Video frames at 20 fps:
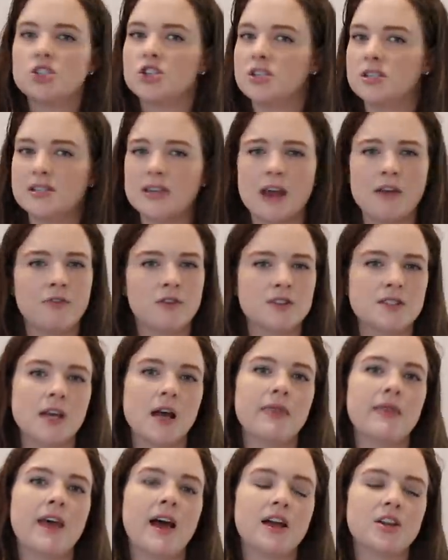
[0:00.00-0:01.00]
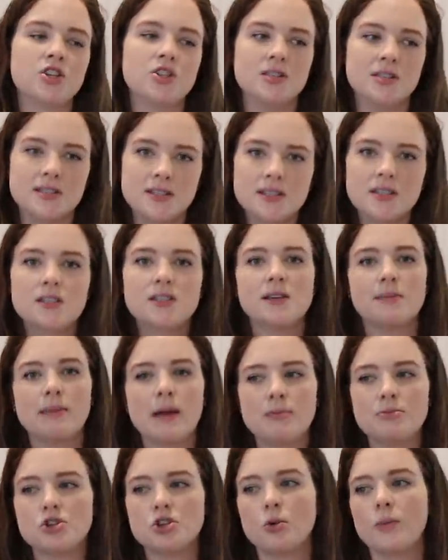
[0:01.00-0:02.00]
She's never done that. She's
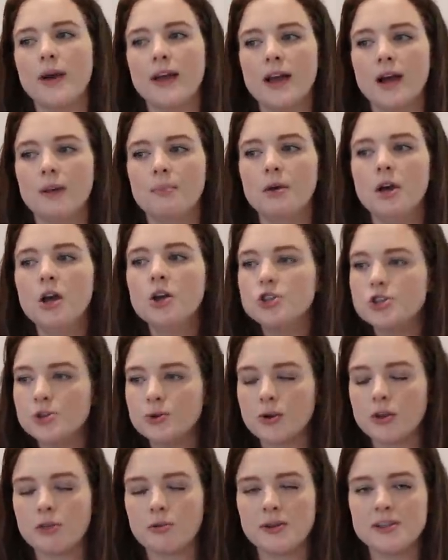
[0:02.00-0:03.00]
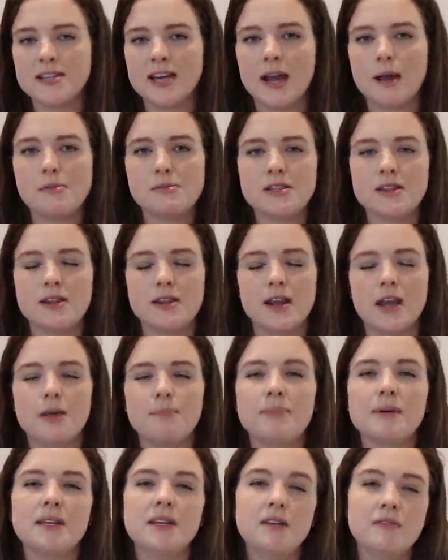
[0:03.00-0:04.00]
sometimes she'll wake up two or three times in the
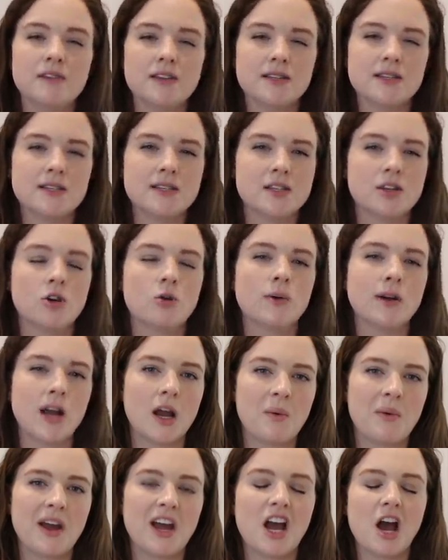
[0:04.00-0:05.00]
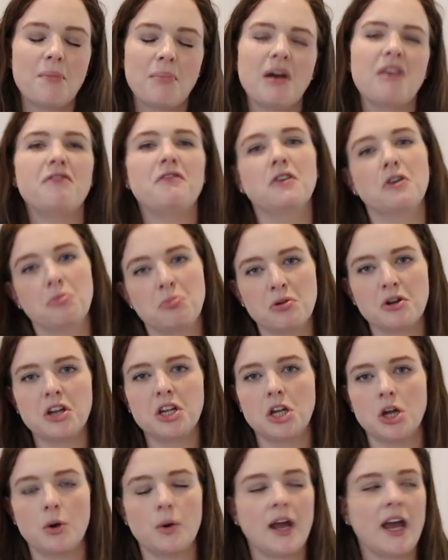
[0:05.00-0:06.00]
night, but even still, when I wake up, I feel
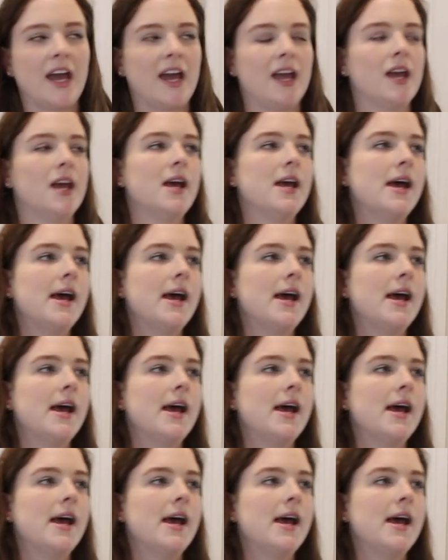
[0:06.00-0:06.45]
pretty okay.